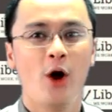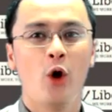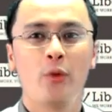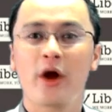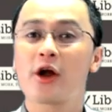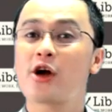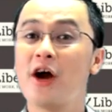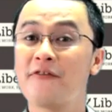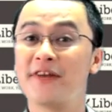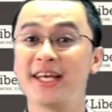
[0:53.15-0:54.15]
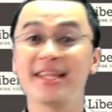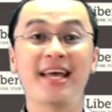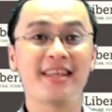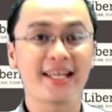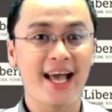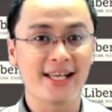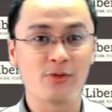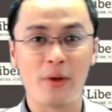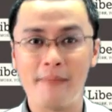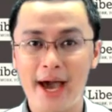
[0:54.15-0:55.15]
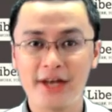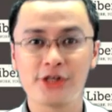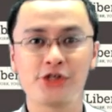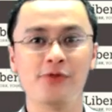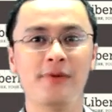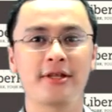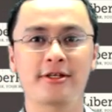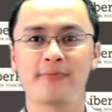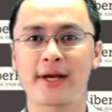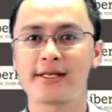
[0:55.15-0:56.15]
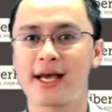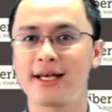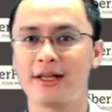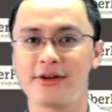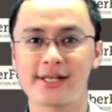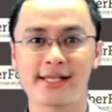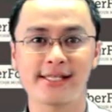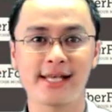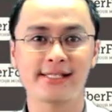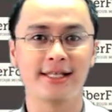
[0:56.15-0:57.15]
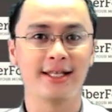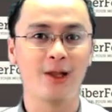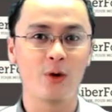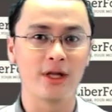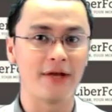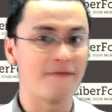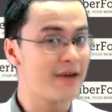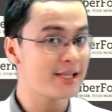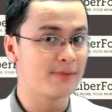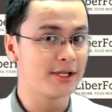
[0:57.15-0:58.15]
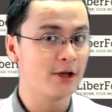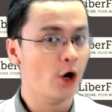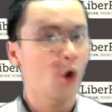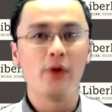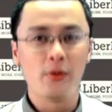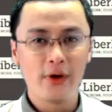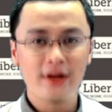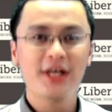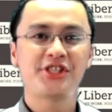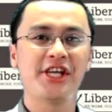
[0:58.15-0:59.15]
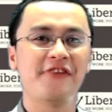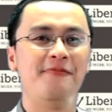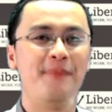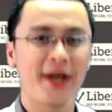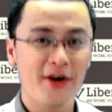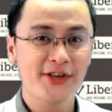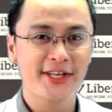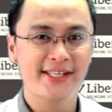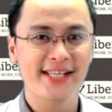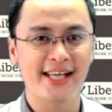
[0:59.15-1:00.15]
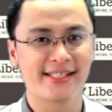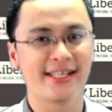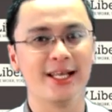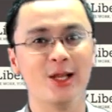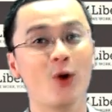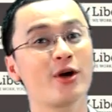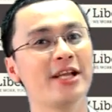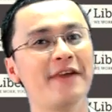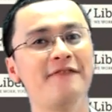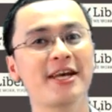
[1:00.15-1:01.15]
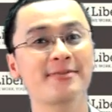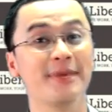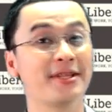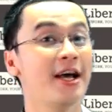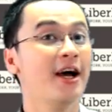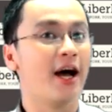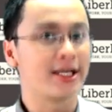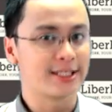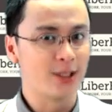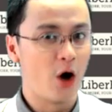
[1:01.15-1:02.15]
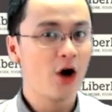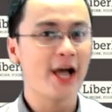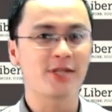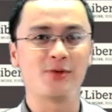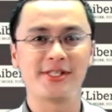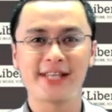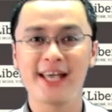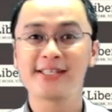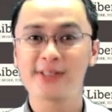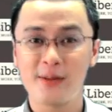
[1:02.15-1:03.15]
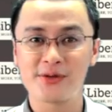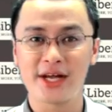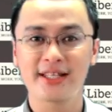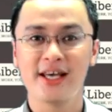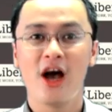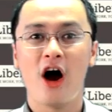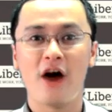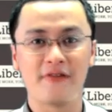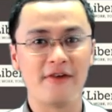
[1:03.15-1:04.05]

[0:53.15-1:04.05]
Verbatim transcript: We are confident that as we manage to meet spectacular success in the local investment, we will achieve bigger success in the local investment as long as we stay subject of